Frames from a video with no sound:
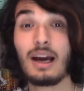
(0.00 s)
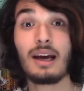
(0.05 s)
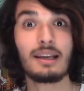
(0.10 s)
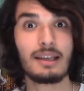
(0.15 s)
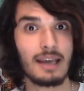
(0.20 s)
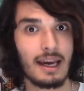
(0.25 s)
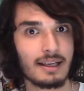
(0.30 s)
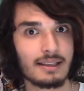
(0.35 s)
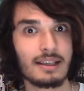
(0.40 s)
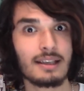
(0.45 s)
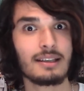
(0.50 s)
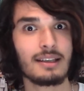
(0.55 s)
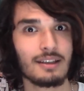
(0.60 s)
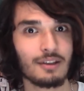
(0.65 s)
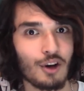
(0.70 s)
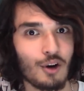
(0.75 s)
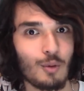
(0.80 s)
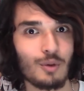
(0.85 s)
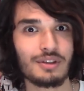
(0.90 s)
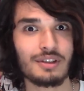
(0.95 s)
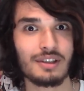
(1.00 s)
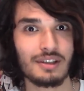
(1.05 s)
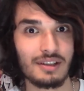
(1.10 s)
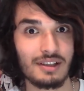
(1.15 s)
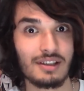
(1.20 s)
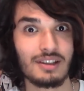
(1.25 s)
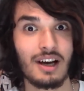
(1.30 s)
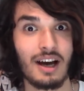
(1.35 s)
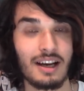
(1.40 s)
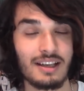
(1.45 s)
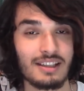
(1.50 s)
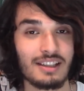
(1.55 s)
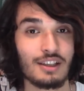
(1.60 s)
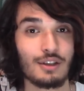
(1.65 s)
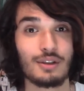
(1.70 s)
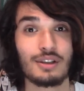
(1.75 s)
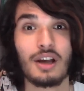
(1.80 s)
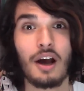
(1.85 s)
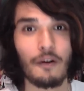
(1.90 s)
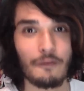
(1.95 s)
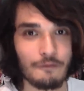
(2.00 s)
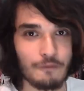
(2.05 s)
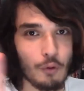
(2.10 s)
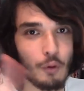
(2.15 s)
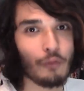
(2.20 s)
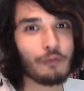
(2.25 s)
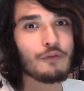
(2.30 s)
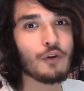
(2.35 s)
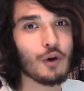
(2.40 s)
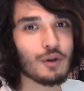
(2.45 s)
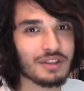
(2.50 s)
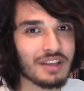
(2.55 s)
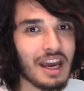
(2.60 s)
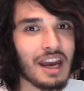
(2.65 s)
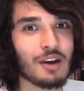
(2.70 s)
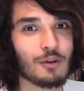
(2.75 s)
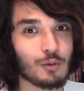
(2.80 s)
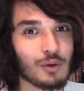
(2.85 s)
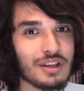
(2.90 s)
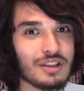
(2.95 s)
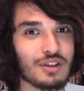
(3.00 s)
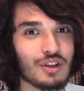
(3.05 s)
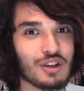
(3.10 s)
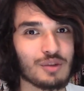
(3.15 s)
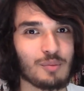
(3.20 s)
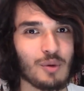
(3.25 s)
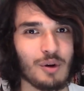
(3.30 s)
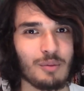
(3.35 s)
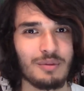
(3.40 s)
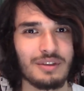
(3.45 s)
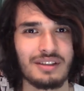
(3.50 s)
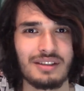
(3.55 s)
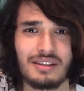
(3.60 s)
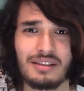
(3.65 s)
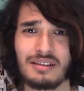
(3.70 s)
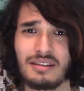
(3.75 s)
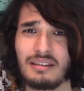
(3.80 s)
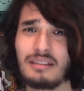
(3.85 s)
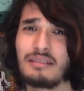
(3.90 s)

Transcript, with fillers: Yes, I did go watch this entire series for first-hand research purposes.